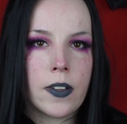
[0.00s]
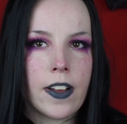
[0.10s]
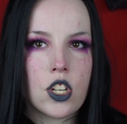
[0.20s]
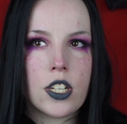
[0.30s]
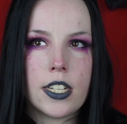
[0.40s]
I've
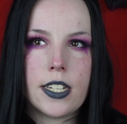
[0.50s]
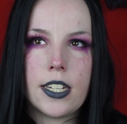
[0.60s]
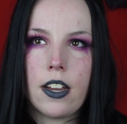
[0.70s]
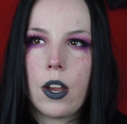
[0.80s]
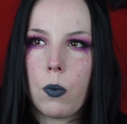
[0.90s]
actually
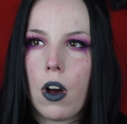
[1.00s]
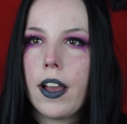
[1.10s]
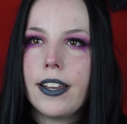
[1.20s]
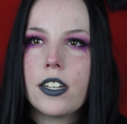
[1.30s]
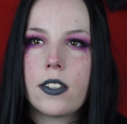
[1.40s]

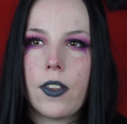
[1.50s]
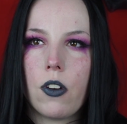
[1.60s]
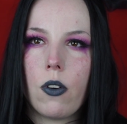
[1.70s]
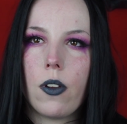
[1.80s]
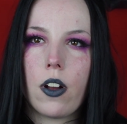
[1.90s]
DIY'd, so they're
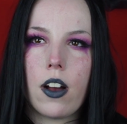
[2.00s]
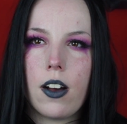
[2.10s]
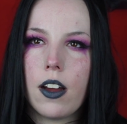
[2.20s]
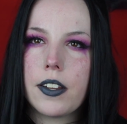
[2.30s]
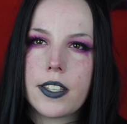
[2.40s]
no longer
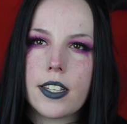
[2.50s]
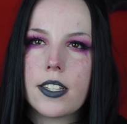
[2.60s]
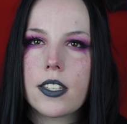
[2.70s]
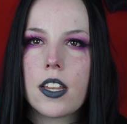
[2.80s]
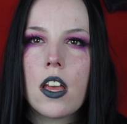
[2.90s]

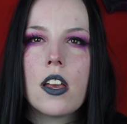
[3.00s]
harnesses.